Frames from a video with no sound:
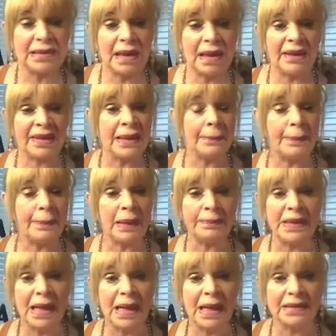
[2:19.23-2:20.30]
I think
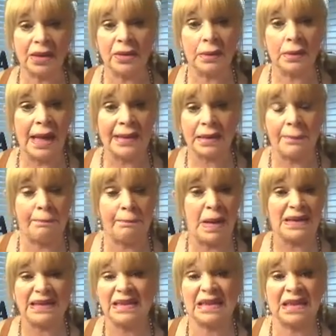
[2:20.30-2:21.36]
peptides are like the
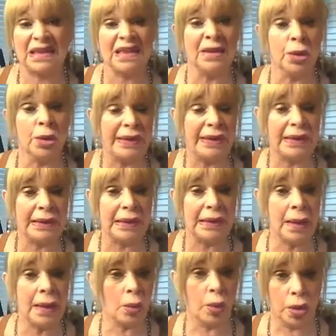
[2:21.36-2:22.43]
best ingredient
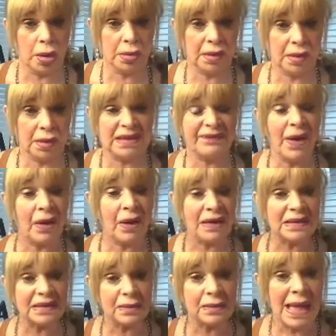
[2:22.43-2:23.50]
in the world as far
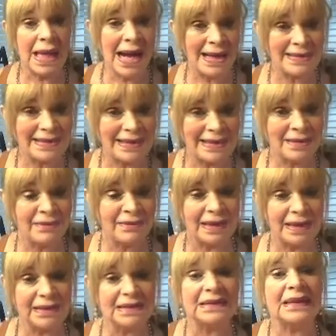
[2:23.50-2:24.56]
as lines and
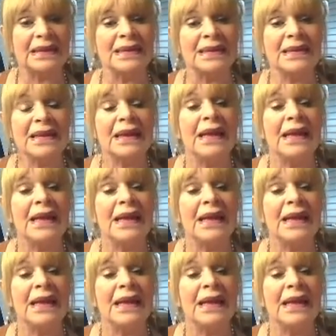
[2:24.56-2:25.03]
wrinkles and